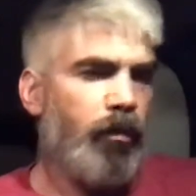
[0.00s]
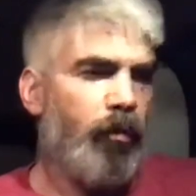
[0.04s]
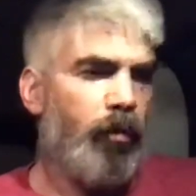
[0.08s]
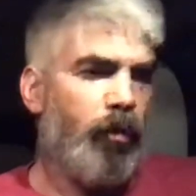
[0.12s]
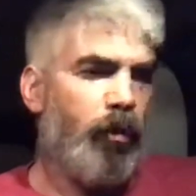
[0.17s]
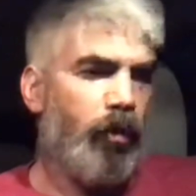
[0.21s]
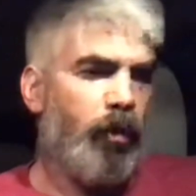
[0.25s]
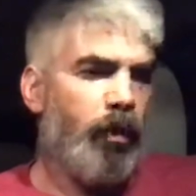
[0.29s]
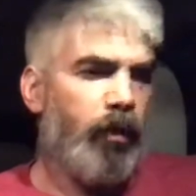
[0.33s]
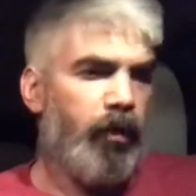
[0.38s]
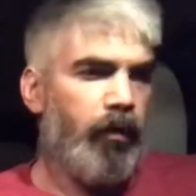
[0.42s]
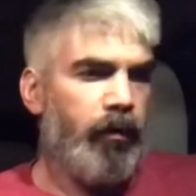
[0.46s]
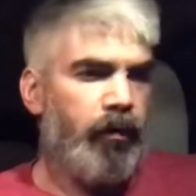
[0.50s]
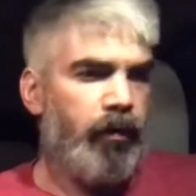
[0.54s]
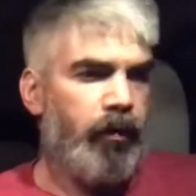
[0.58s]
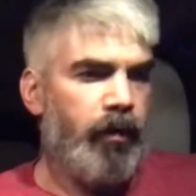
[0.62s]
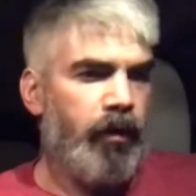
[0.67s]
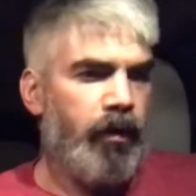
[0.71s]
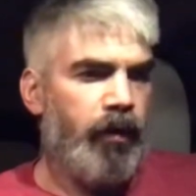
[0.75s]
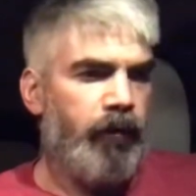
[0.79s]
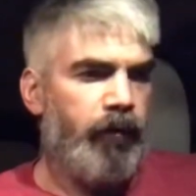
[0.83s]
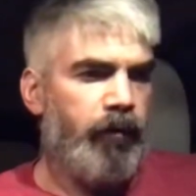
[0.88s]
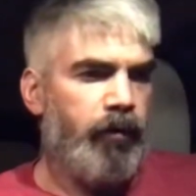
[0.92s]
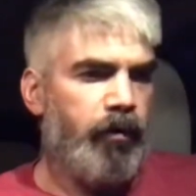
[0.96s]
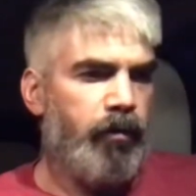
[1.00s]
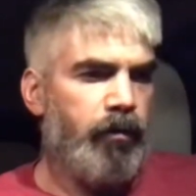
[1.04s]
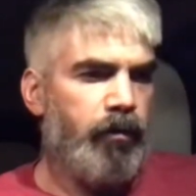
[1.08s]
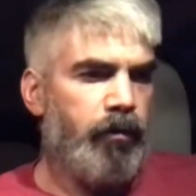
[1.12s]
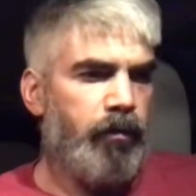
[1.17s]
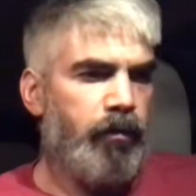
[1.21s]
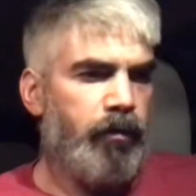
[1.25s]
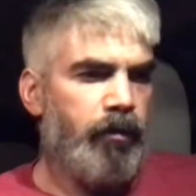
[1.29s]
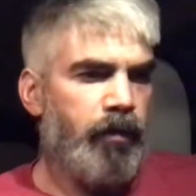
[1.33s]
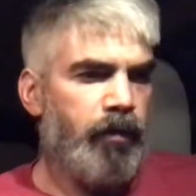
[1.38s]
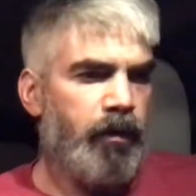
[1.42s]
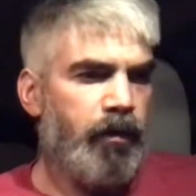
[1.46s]
Or if
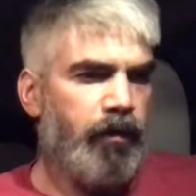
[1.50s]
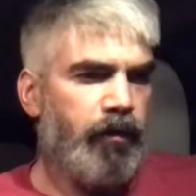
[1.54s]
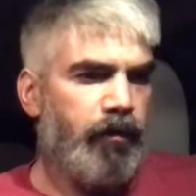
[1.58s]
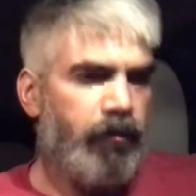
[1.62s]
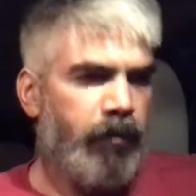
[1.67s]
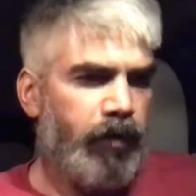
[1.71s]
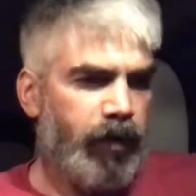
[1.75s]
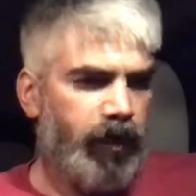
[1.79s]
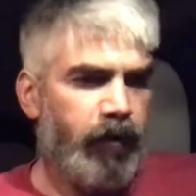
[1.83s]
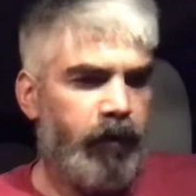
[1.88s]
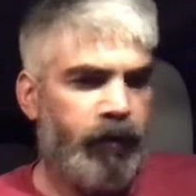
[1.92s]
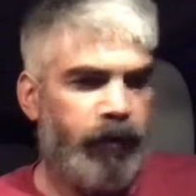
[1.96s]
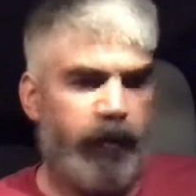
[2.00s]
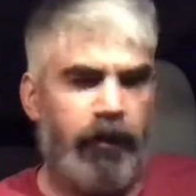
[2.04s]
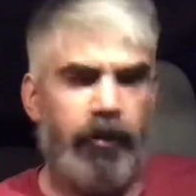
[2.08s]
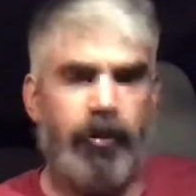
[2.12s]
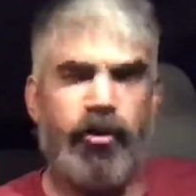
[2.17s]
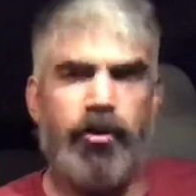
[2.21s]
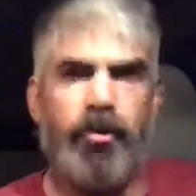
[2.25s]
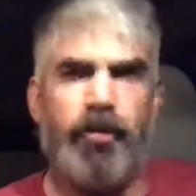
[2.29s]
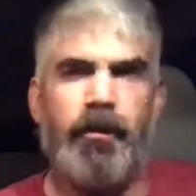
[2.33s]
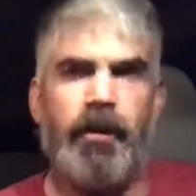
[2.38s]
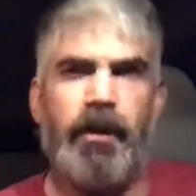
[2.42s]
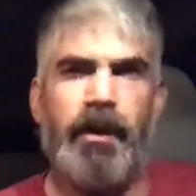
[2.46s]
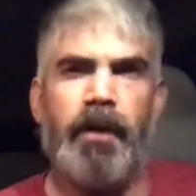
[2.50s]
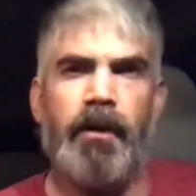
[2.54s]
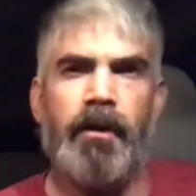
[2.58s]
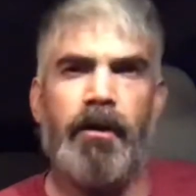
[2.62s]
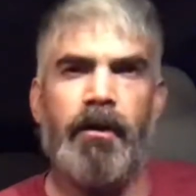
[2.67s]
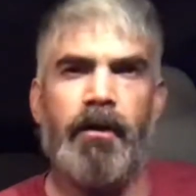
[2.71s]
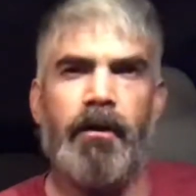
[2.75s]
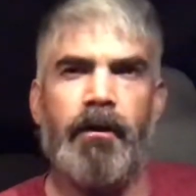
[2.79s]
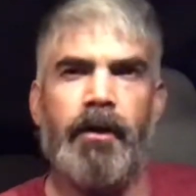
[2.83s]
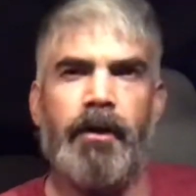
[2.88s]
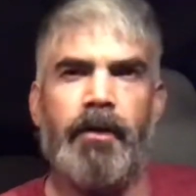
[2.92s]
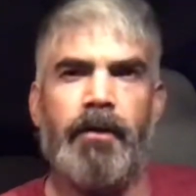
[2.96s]
you didn't finish your
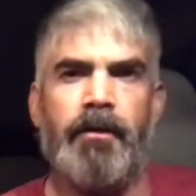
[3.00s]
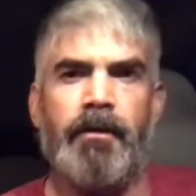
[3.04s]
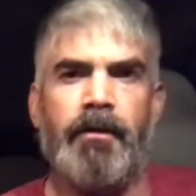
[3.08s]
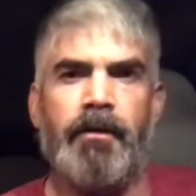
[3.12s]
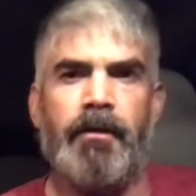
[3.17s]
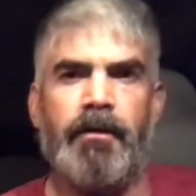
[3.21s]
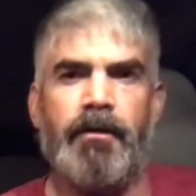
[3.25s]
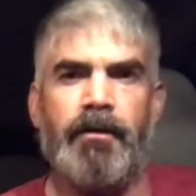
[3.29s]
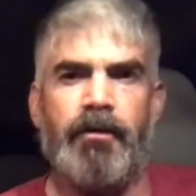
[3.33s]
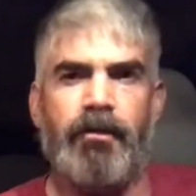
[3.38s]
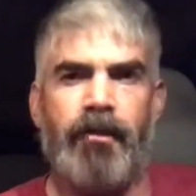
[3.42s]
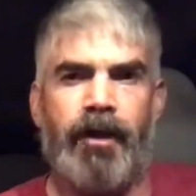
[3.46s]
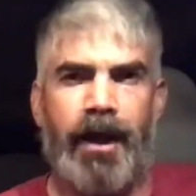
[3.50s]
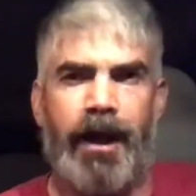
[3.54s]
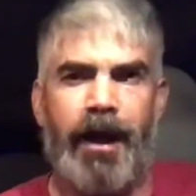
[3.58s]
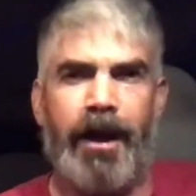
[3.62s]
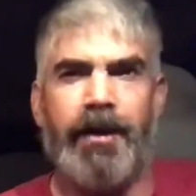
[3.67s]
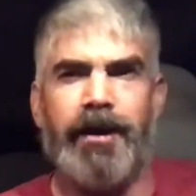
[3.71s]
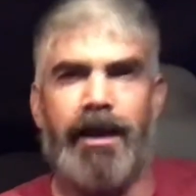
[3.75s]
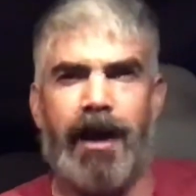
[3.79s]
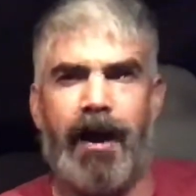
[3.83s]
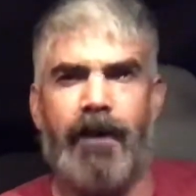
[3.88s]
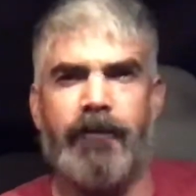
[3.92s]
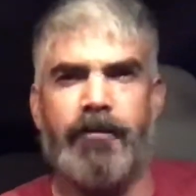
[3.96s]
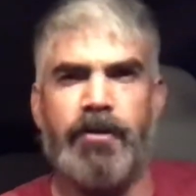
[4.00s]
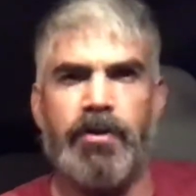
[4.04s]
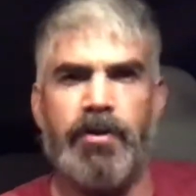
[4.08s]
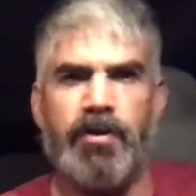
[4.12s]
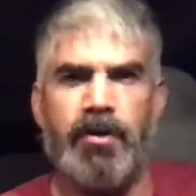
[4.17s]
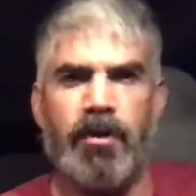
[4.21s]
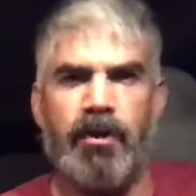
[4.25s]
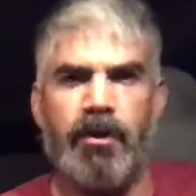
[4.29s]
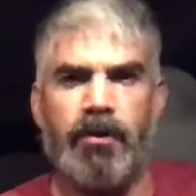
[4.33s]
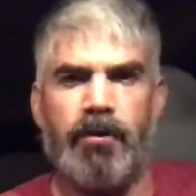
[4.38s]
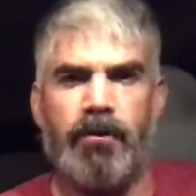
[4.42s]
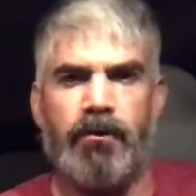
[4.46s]
meal, then you can't have
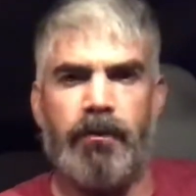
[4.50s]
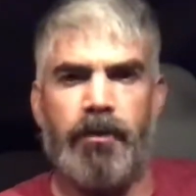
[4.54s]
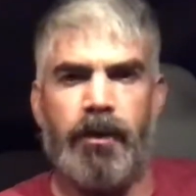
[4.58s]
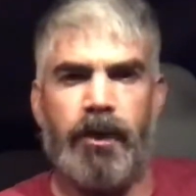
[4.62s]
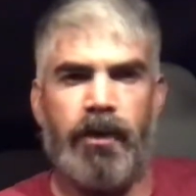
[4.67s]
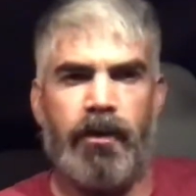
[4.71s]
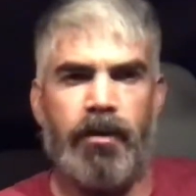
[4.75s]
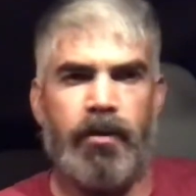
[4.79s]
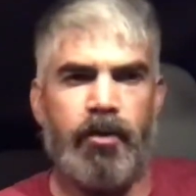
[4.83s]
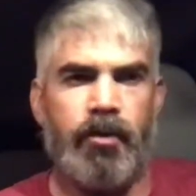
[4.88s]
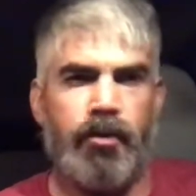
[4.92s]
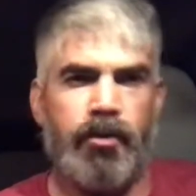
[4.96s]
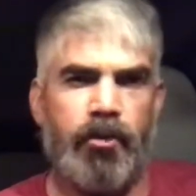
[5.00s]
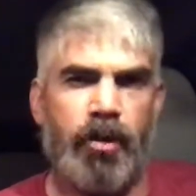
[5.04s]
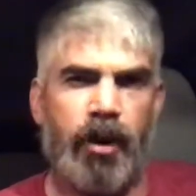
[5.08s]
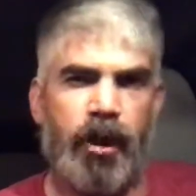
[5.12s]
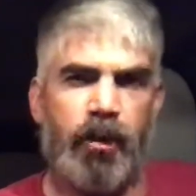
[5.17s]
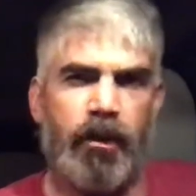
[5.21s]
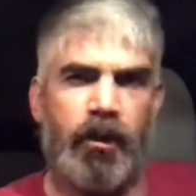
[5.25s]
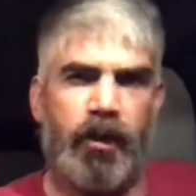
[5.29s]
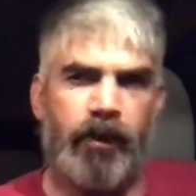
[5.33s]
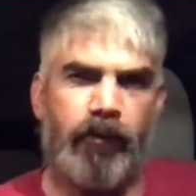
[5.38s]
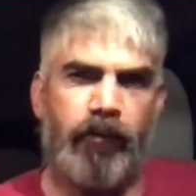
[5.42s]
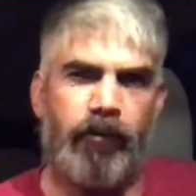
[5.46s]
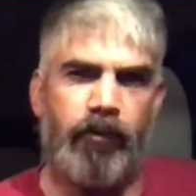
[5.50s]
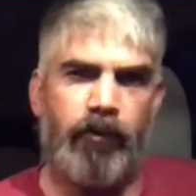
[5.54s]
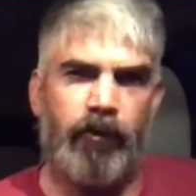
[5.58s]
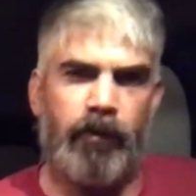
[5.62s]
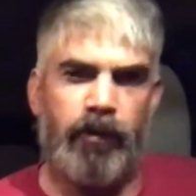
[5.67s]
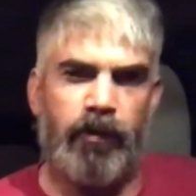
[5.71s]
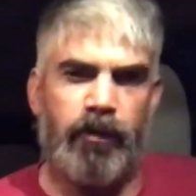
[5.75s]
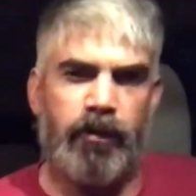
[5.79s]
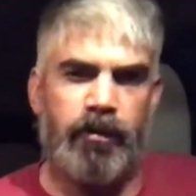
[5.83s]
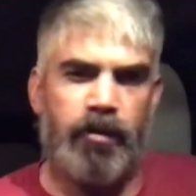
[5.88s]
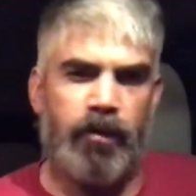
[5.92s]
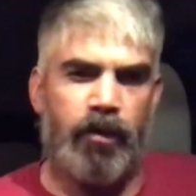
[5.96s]
dessert because you were trying to leave room
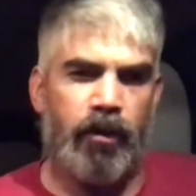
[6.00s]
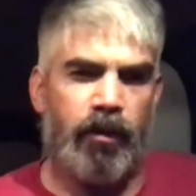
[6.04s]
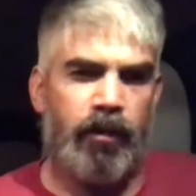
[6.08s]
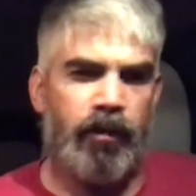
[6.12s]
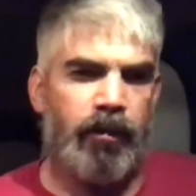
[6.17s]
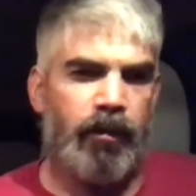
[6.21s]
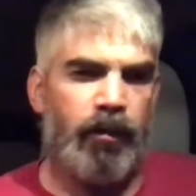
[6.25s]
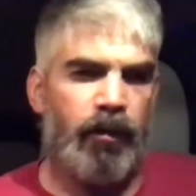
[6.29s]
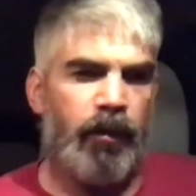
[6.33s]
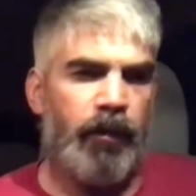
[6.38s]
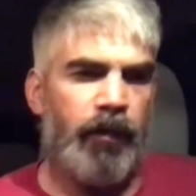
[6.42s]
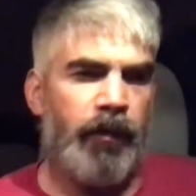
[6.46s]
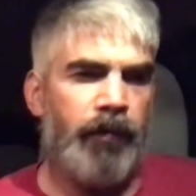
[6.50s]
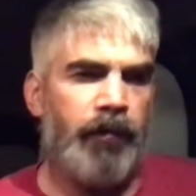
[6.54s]
for dessert.